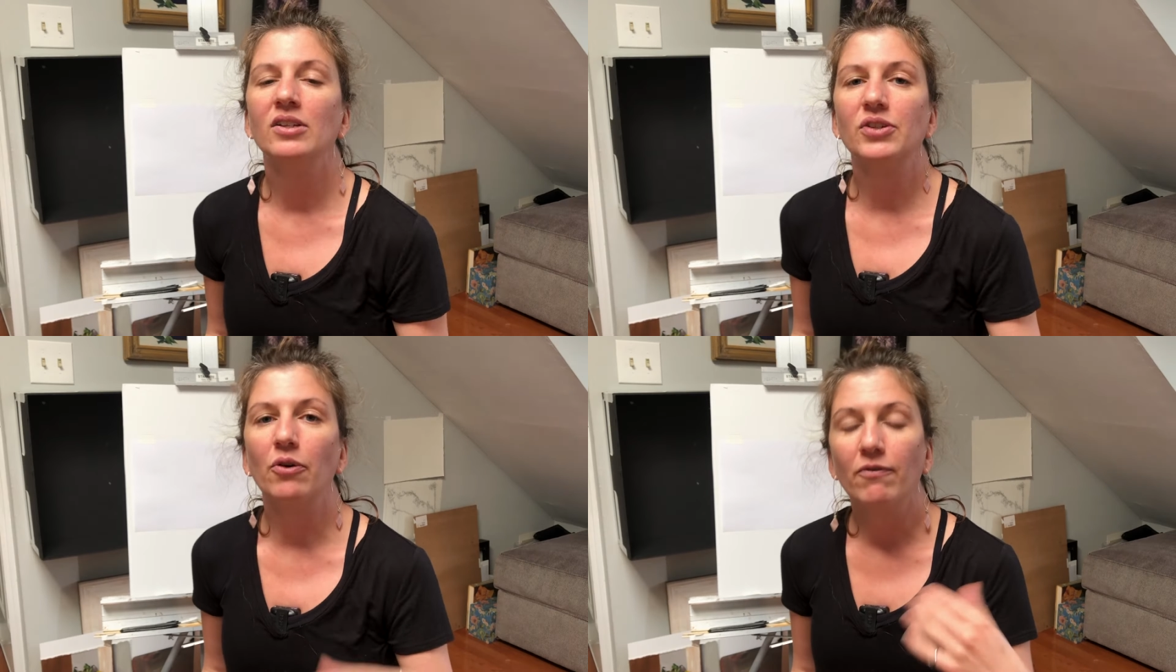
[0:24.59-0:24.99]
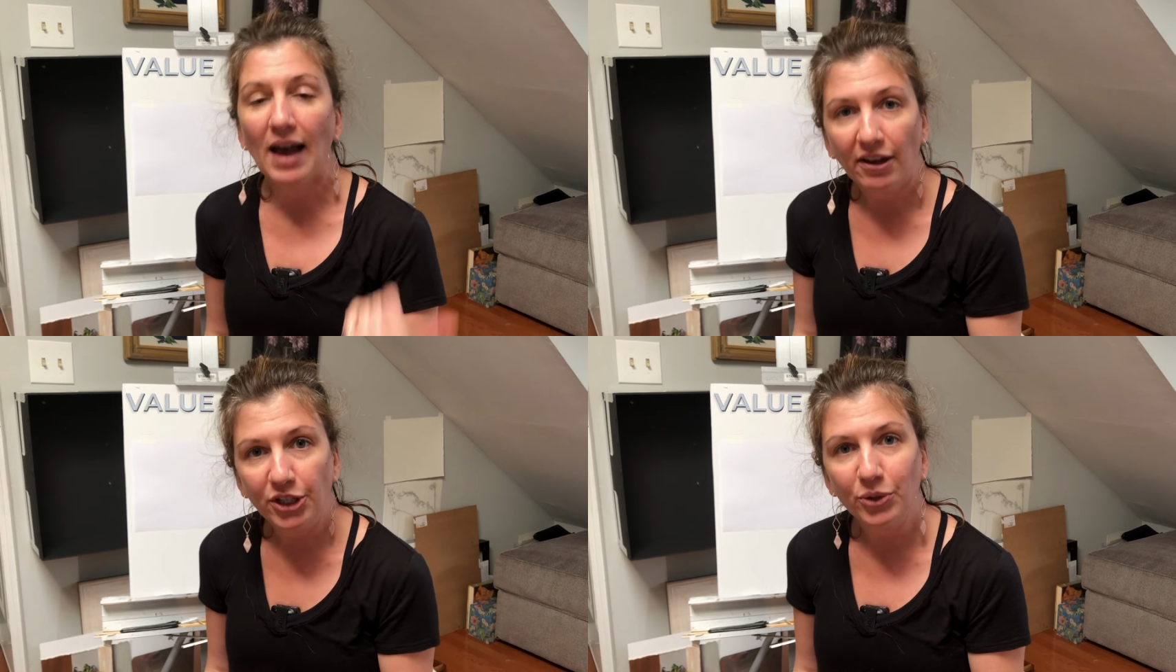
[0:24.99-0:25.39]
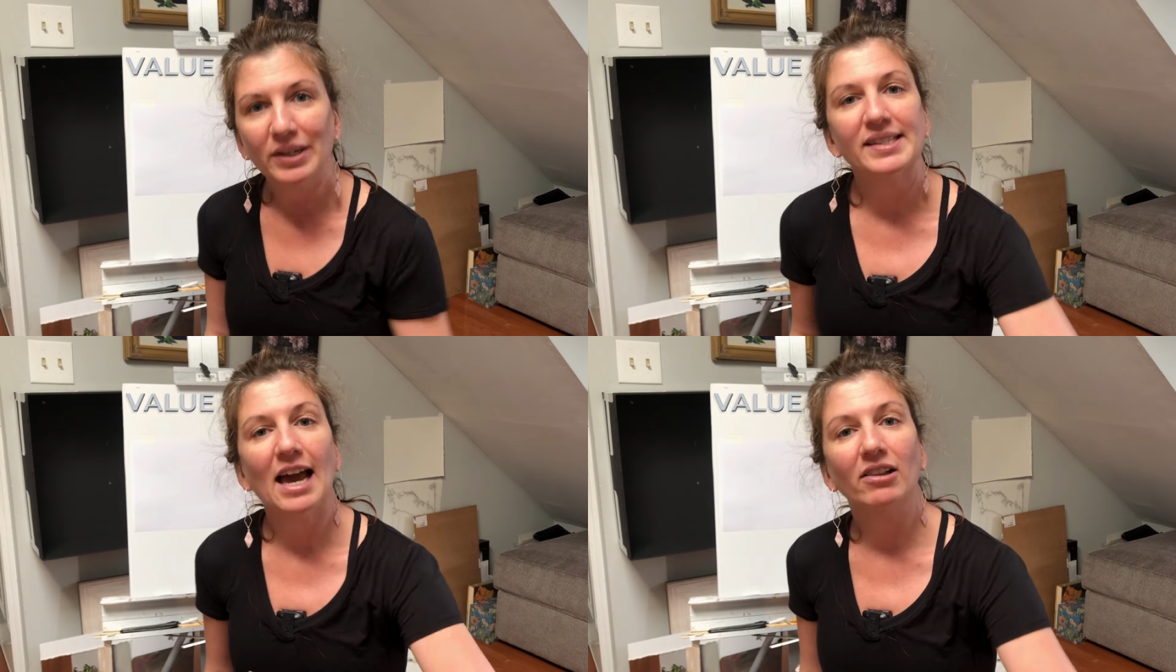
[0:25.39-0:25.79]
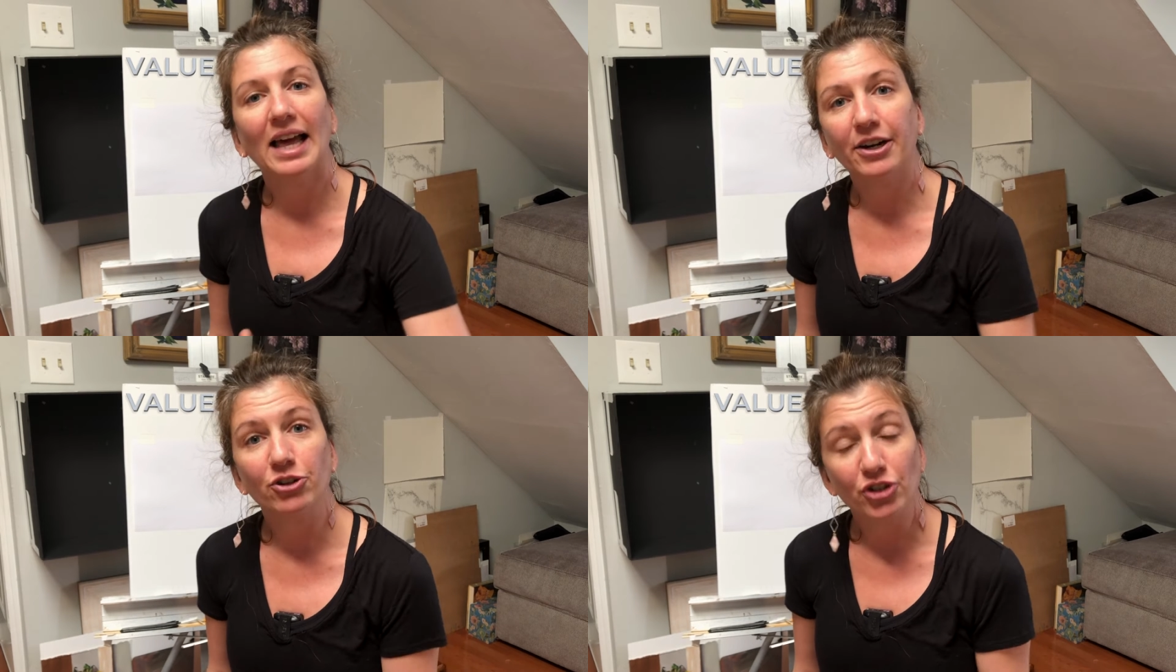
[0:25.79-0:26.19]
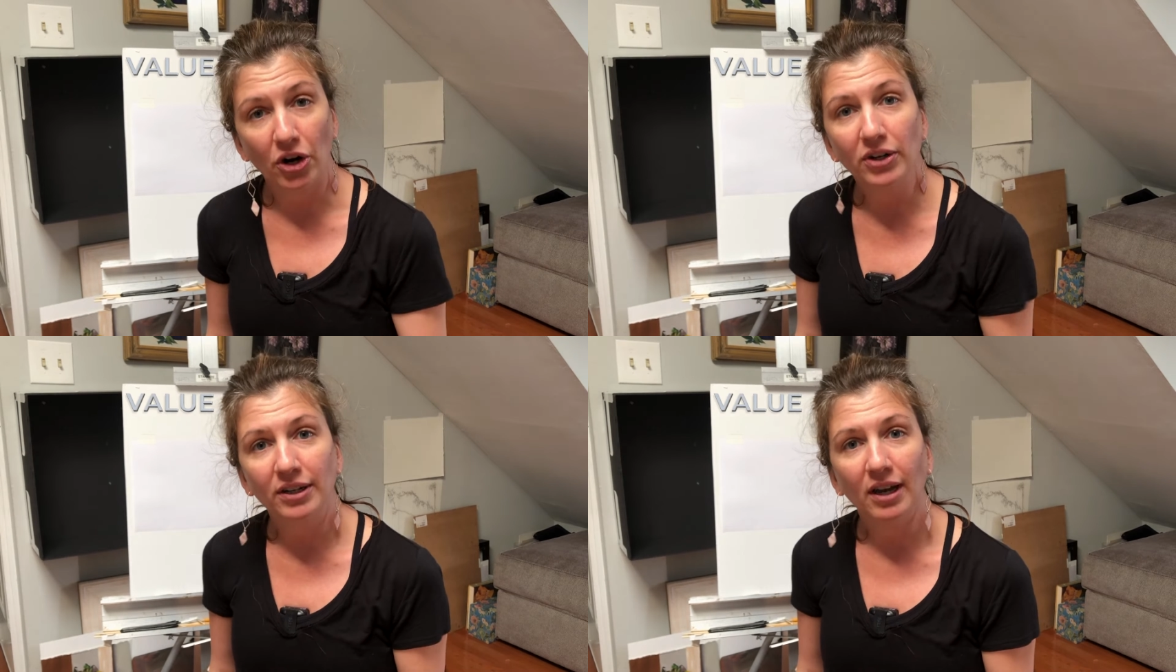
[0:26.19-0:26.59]
So value is how light or
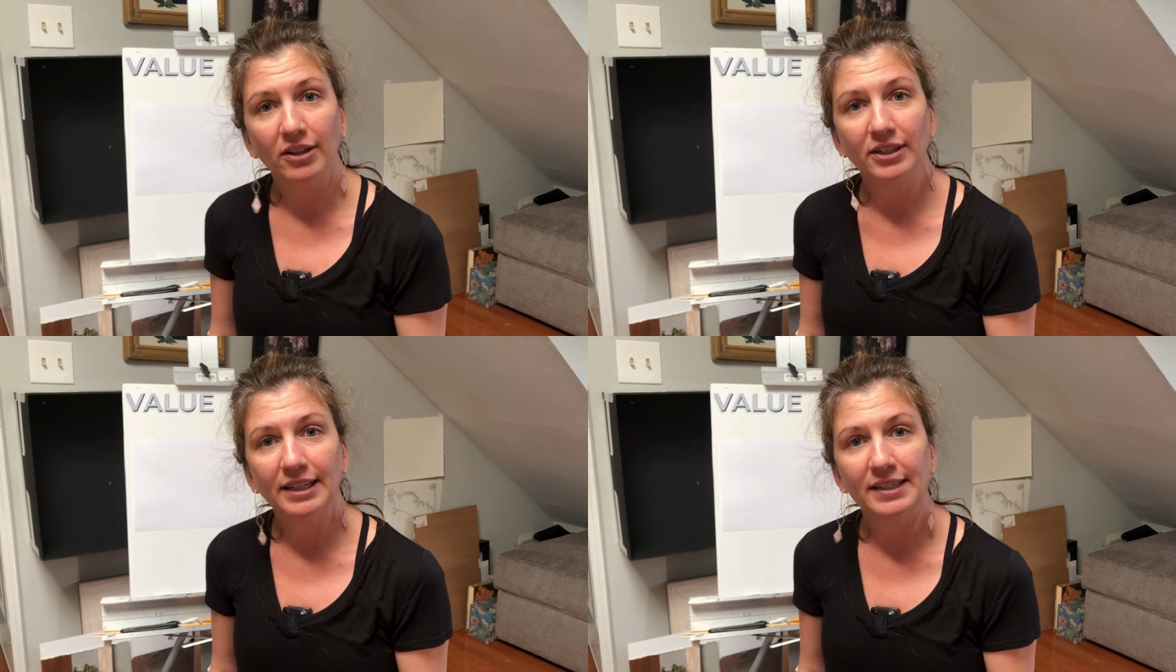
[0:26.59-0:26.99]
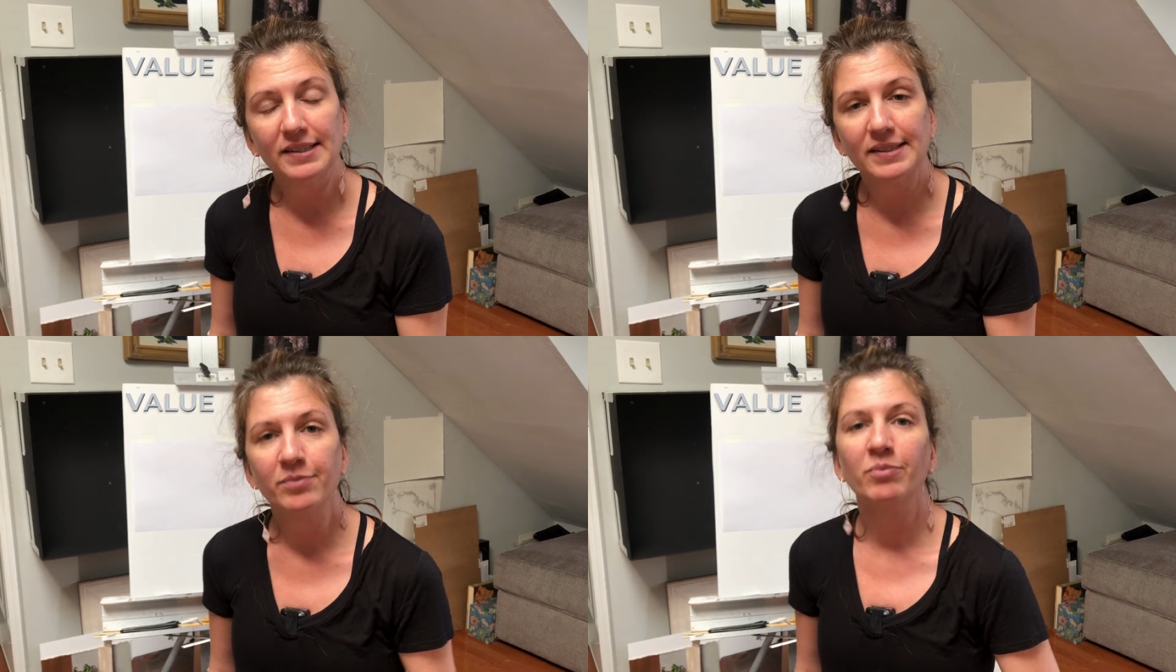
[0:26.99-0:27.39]
dark a color is.